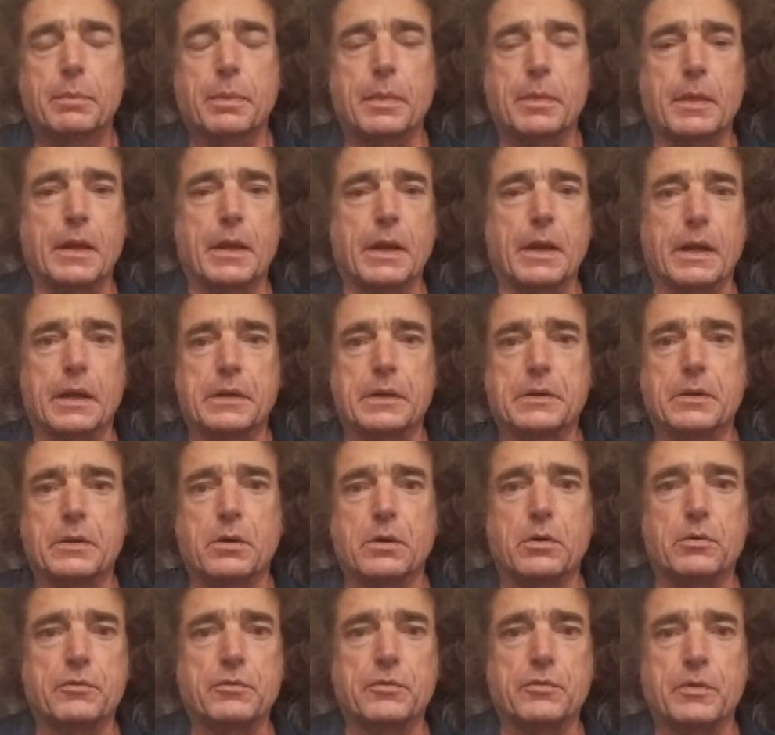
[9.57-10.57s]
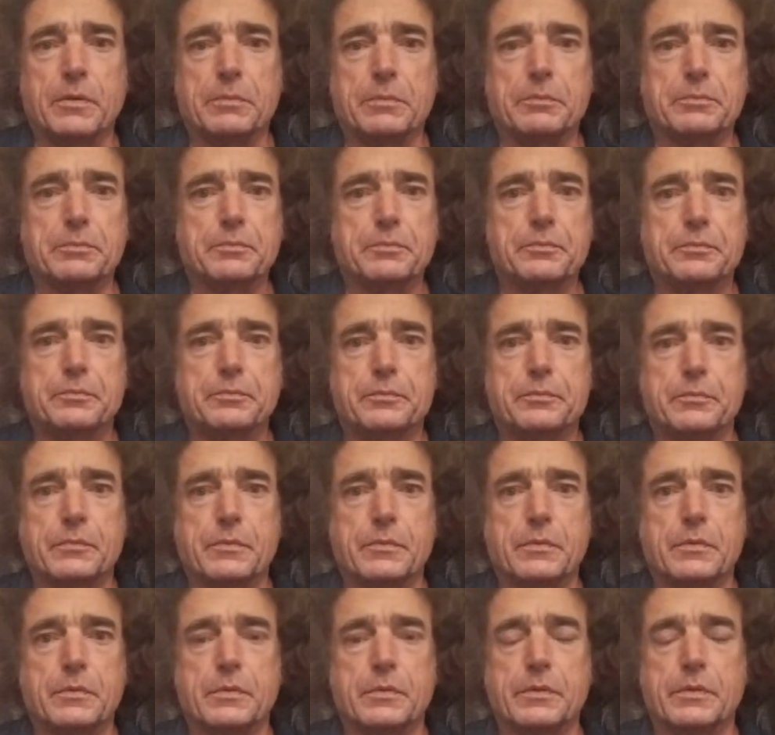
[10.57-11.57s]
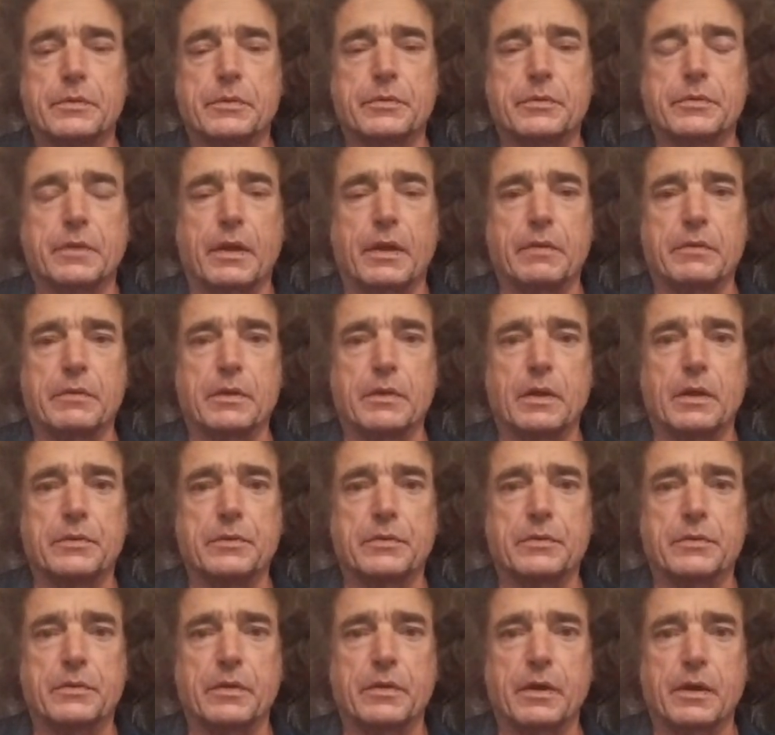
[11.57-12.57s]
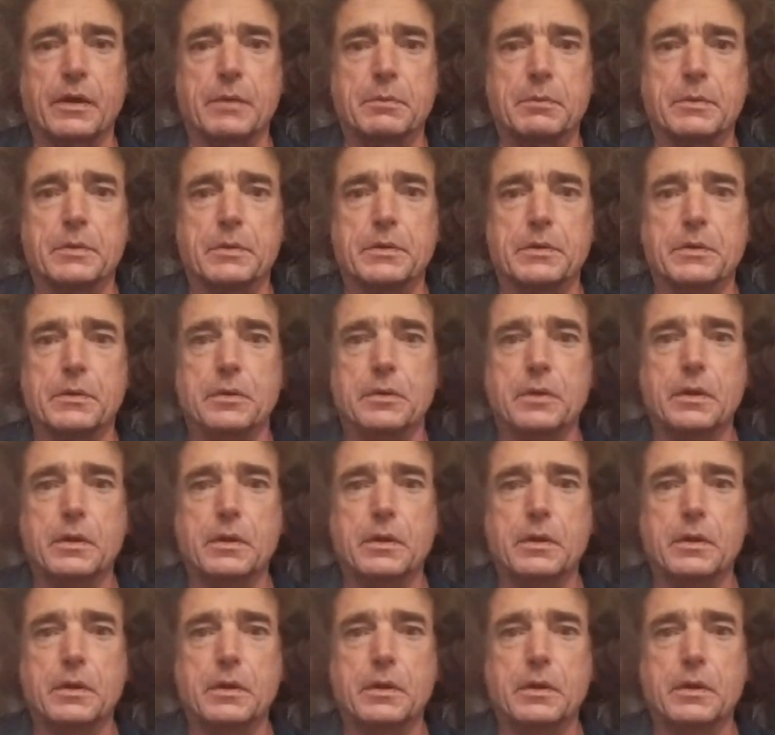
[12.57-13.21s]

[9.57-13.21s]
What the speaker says: that I know from just having lots of time in